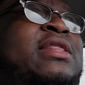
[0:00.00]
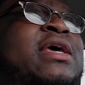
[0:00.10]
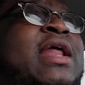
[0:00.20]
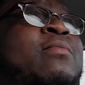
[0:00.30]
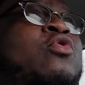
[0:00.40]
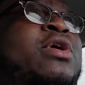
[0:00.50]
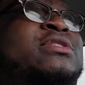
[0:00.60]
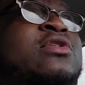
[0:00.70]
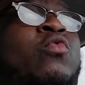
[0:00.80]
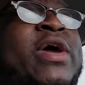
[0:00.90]
then I'm going
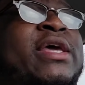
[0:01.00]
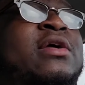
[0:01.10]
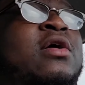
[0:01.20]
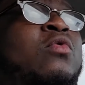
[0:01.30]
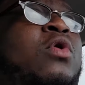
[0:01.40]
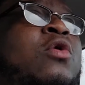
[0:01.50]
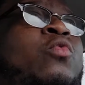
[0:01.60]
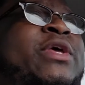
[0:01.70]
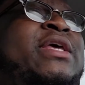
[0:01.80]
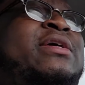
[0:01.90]
to wait a
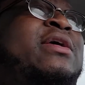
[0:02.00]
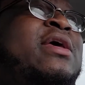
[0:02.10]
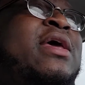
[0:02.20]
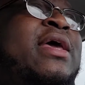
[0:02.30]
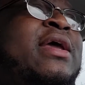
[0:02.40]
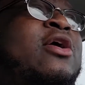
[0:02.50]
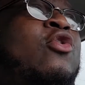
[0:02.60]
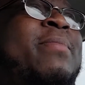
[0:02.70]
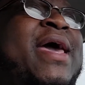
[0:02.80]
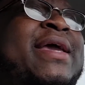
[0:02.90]
week and
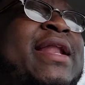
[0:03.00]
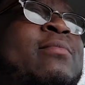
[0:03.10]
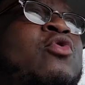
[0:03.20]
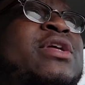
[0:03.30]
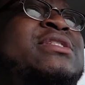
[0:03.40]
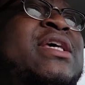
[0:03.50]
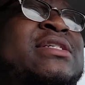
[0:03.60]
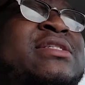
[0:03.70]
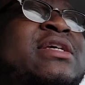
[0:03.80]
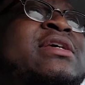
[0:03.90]
go back and I'm going to
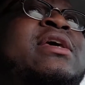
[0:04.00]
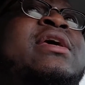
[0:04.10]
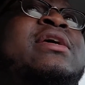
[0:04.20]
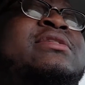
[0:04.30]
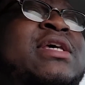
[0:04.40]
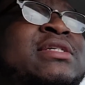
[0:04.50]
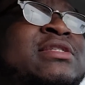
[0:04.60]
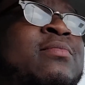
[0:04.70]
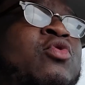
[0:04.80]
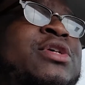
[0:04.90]
test it, test
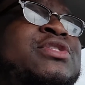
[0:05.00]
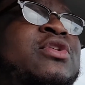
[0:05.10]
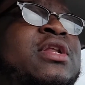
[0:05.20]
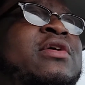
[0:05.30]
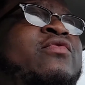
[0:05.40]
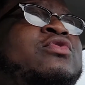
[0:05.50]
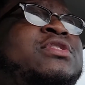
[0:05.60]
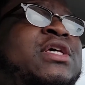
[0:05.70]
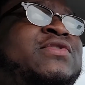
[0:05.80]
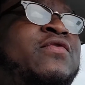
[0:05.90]
the moisture levels,
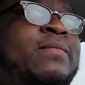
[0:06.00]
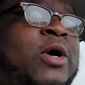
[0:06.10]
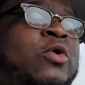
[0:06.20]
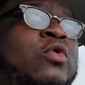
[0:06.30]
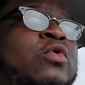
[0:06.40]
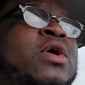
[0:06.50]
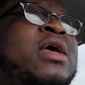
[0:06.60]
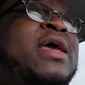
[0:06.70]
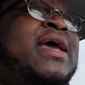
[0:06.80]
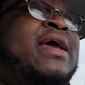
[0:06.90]
test for mold,
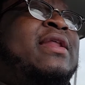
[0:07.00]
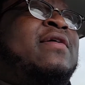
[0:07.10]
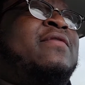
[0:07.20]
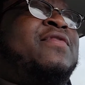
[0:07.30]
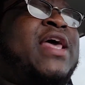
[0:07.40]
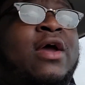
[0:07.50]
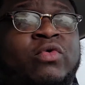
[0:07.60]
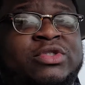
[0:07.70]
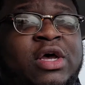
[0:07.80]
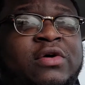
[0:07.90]
and if that
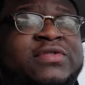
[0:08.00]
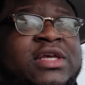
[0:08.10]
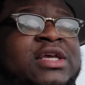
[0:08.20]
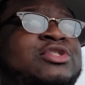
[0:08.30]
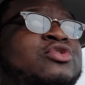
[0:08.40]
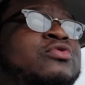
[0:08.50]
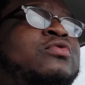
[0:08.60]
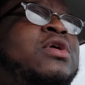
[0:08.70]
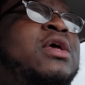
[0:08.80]
resolves the issue,